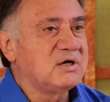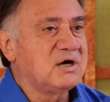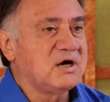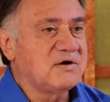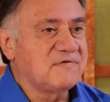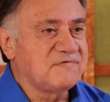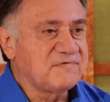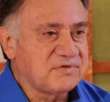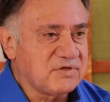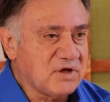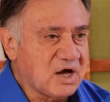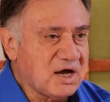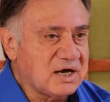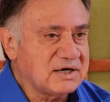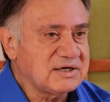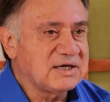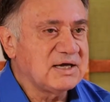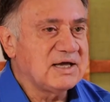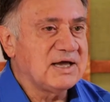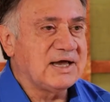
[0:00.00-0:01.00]
of
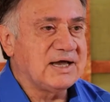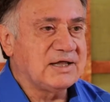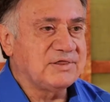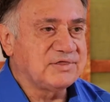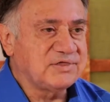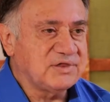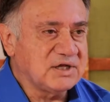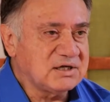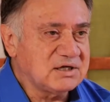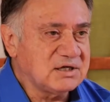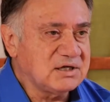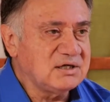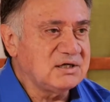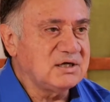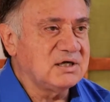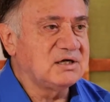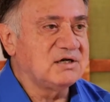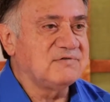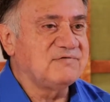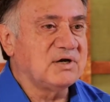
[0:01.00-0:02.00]
thought and thinking
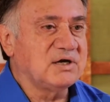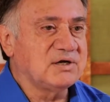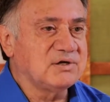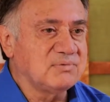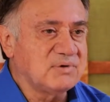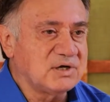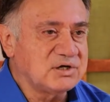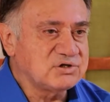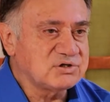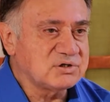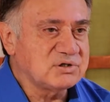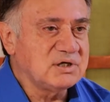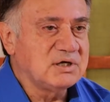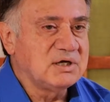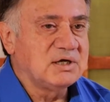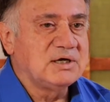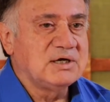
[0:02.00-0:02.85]
and evaluation